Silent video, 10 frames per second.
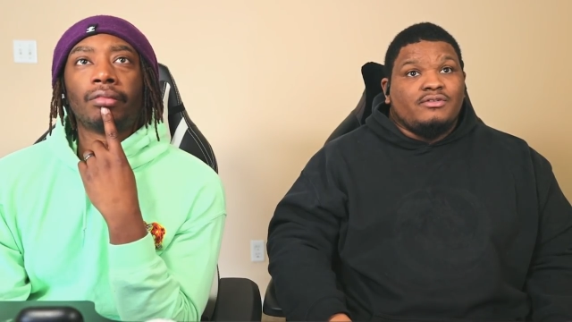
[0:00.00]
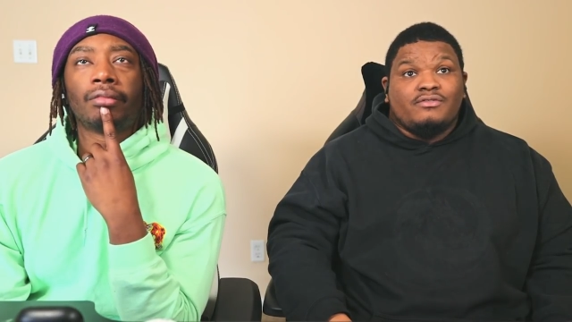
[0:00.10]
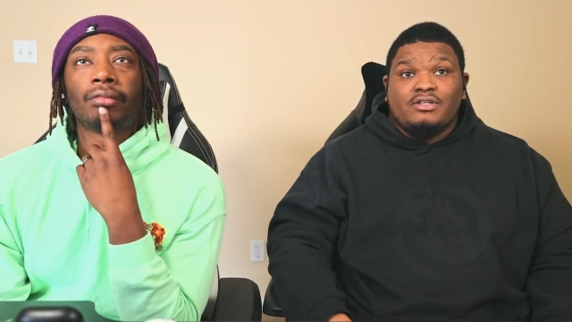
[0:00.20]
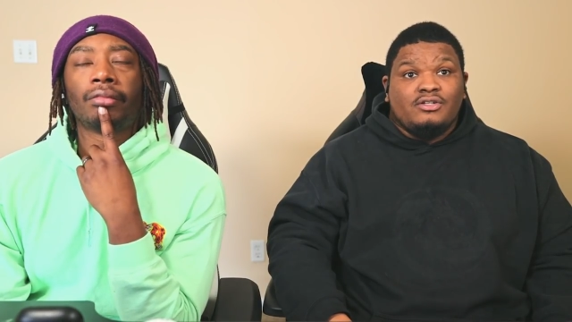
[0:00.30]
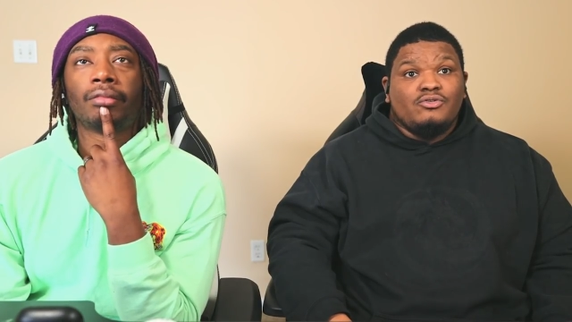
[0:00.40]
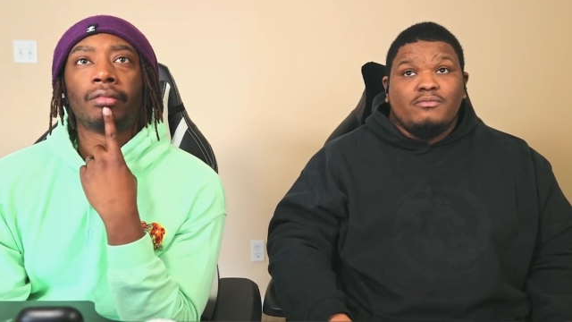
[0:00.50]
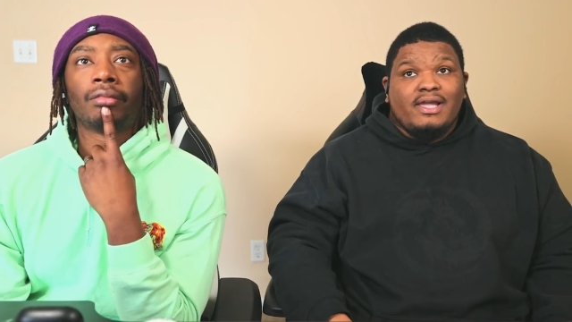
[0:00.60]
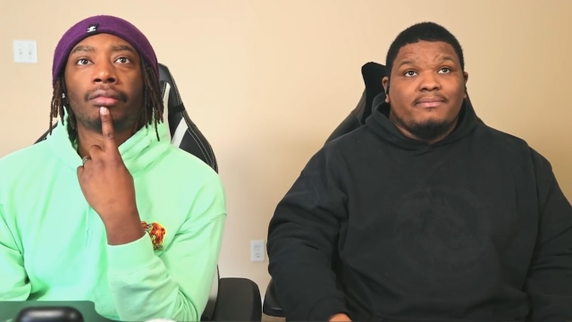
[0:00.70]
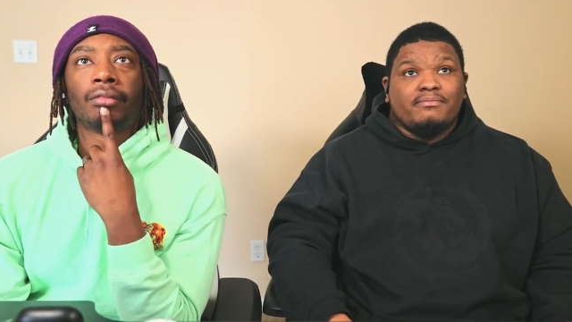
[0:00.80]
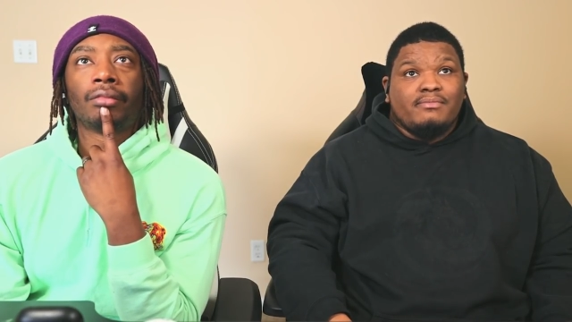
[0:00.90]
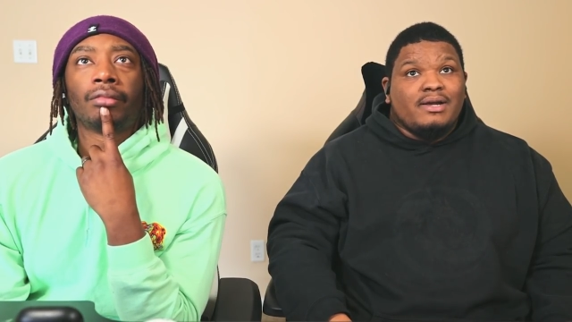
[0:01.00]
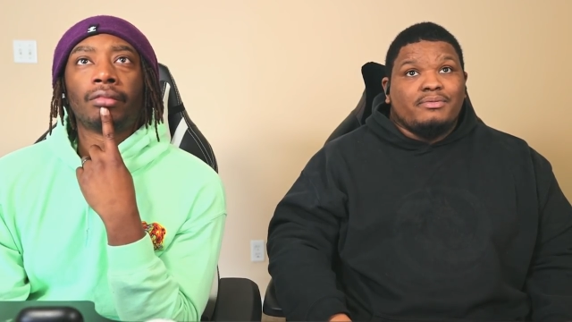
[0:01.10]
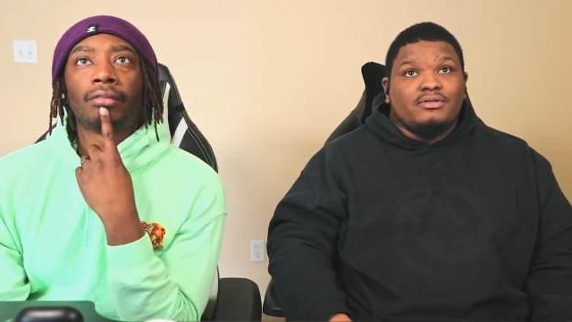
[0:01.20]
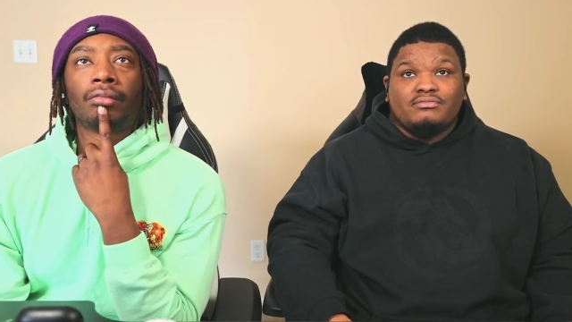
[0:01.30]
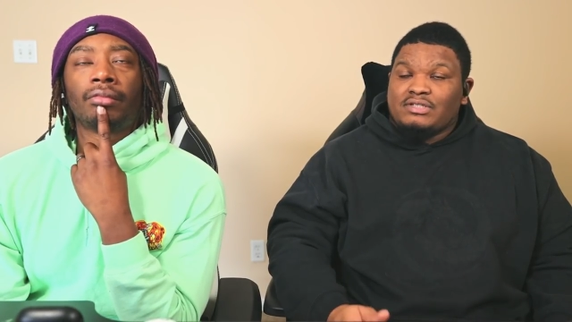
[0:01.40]
Speaker 1: if he do map,
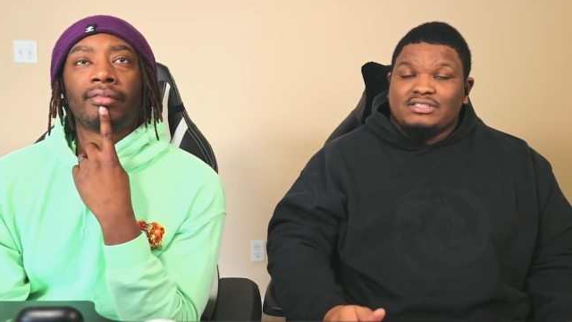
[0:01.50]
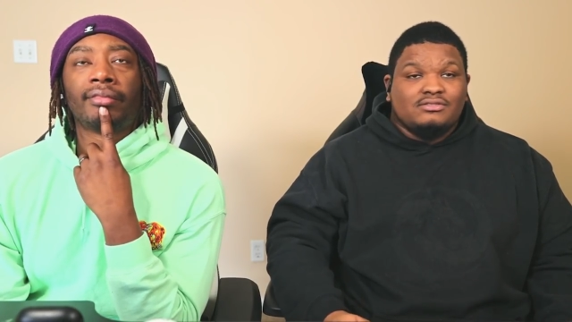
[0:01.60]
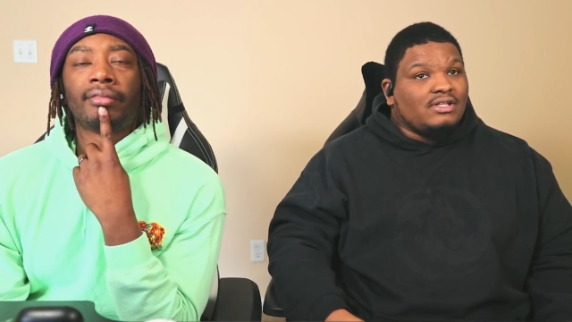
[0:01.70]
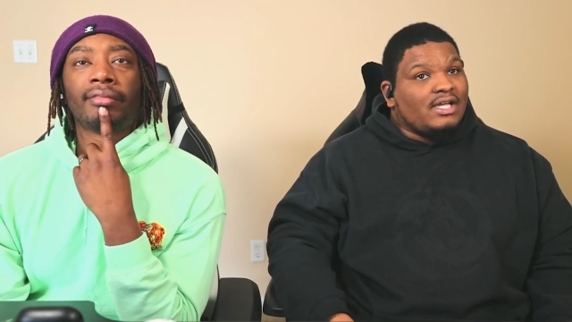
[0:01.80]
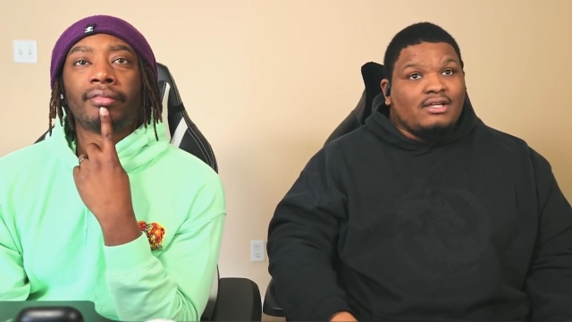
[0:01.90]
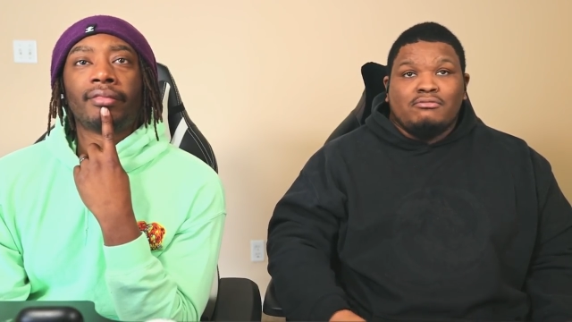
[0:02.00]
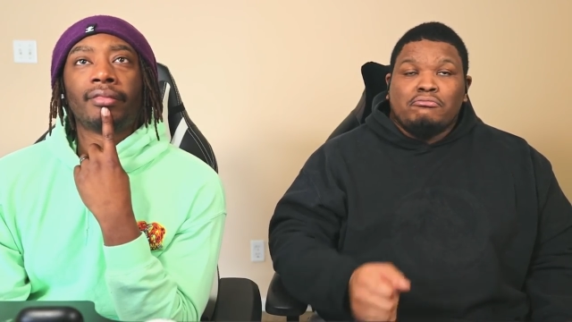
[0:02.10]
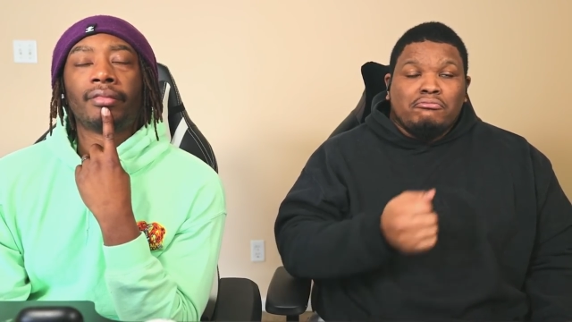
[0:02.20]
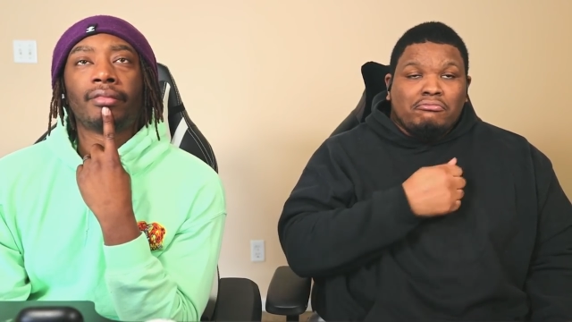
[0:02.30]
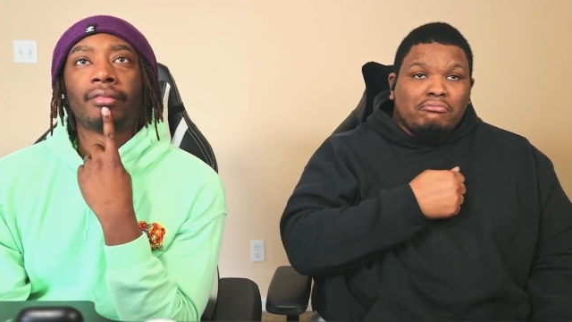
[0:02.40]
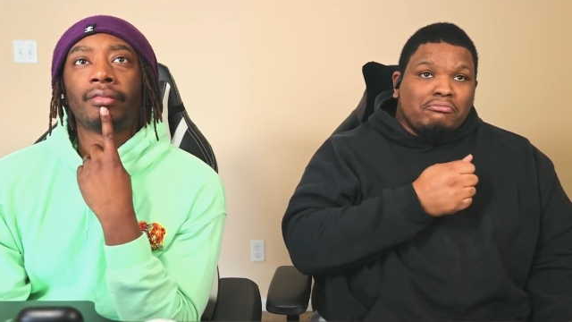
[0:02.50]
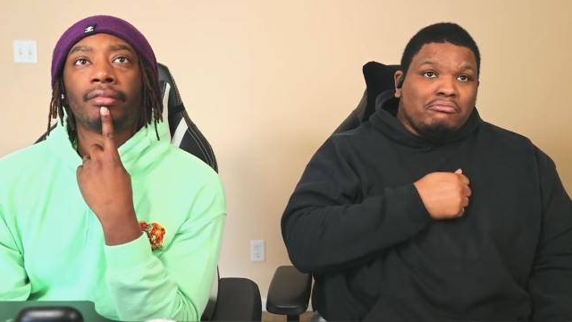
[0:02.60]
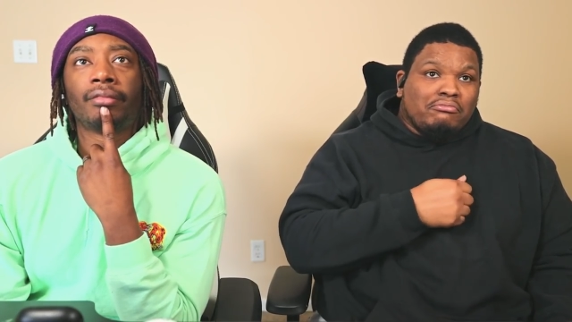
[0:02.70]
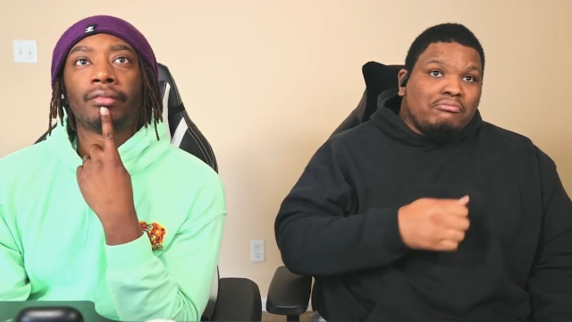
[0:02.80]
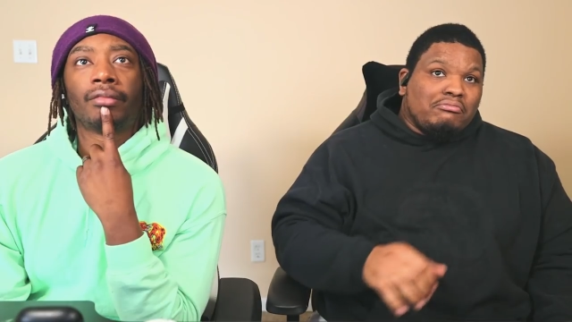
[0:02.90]
mop her, that's, hey.
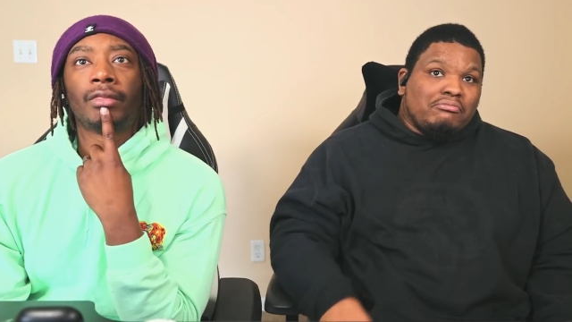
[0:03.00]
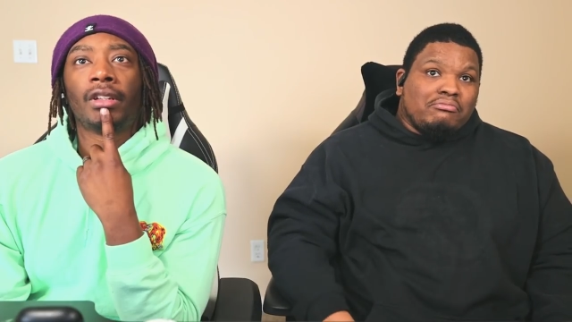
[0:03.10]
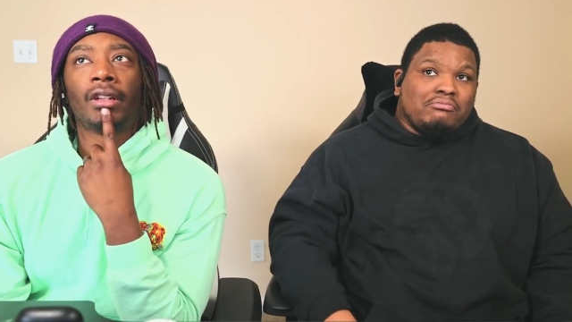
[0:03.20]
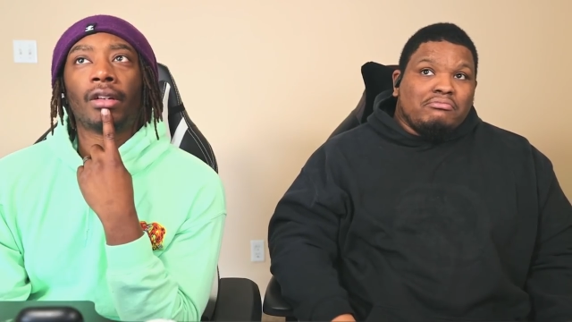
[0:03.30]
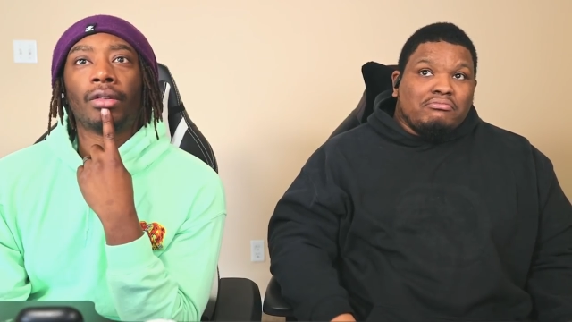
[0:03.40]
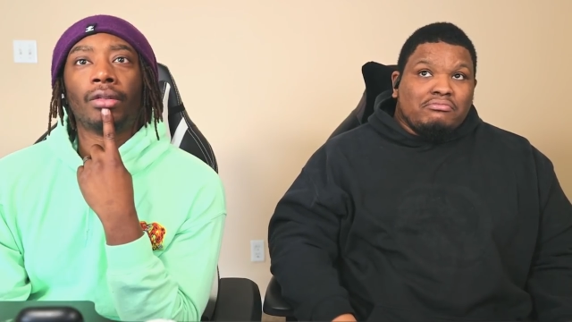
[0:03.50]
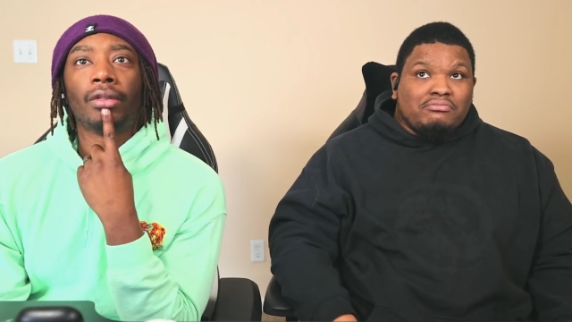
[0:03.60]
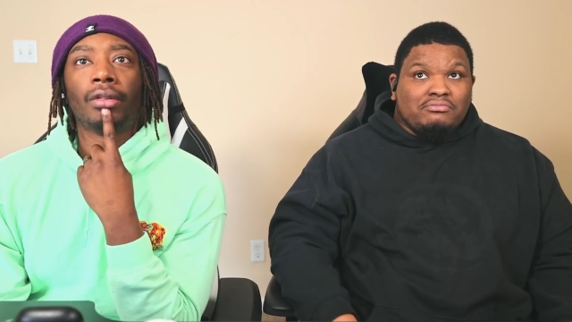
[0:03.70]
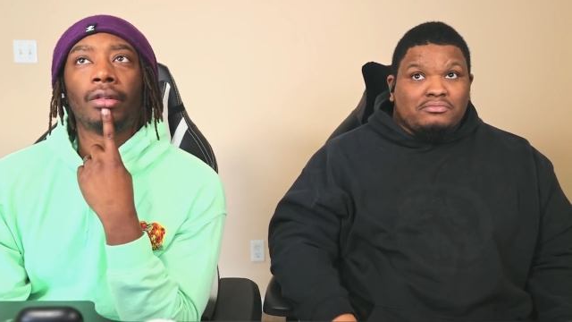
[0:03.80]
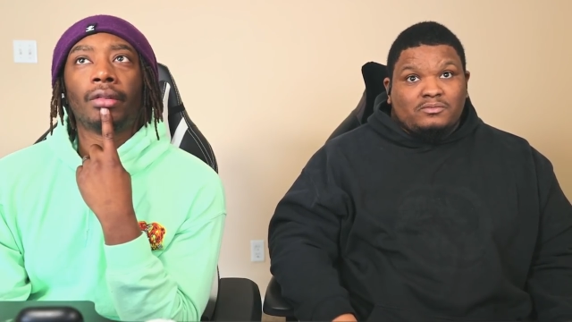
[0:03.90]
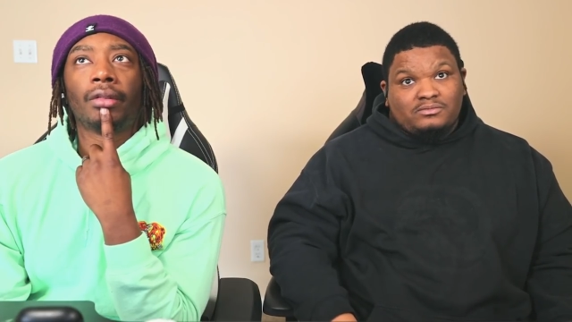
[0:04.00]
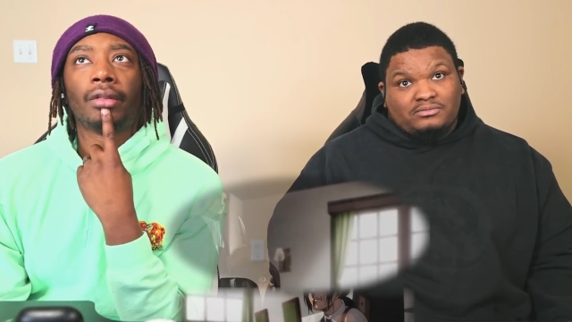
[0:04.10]
He's not going to do it.